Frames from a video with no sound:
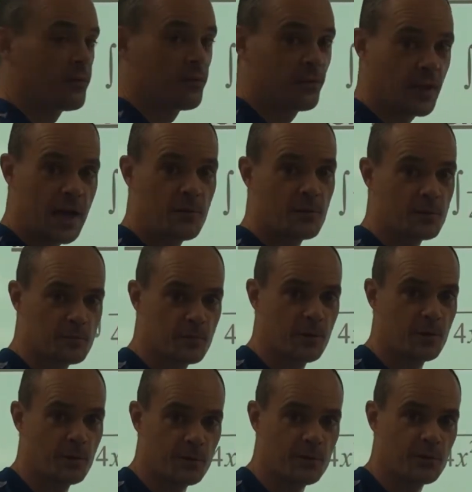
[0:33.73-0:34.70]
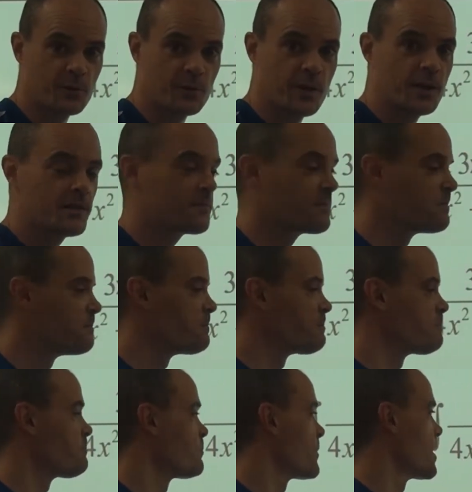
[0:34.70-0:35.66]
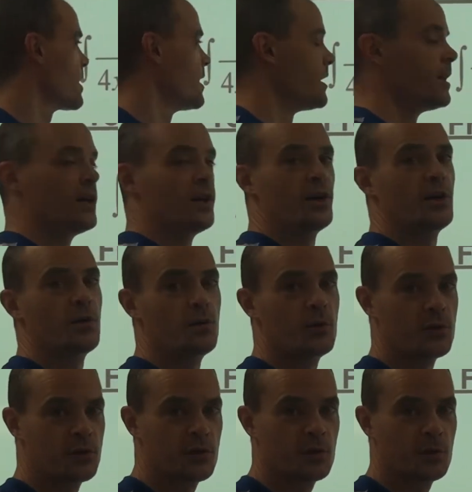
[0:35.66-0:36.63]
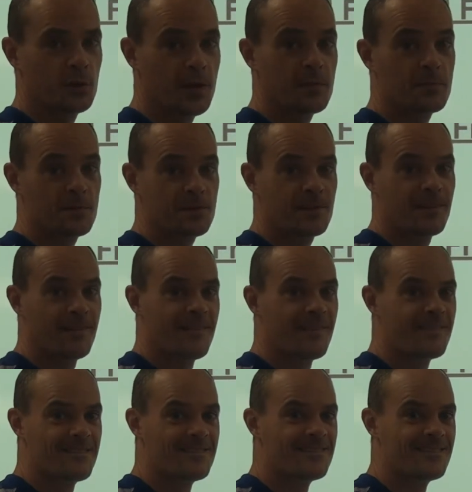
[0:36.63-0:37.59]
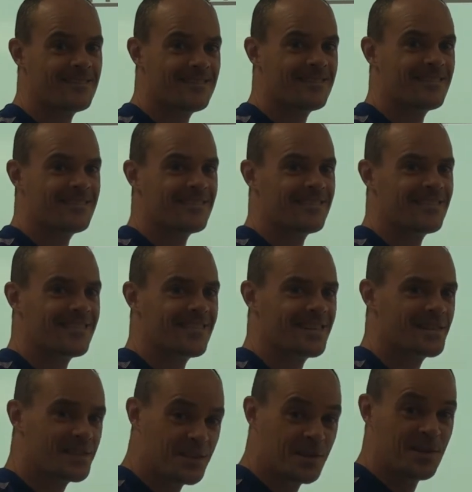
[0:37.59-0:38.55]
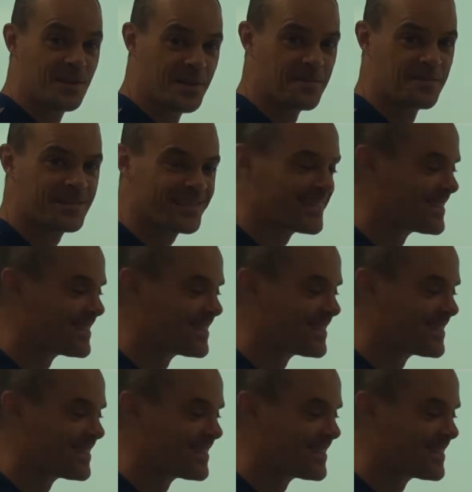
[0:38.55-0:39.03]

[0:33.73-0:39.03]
flowers blow whistles, right? With two lips. Two lips.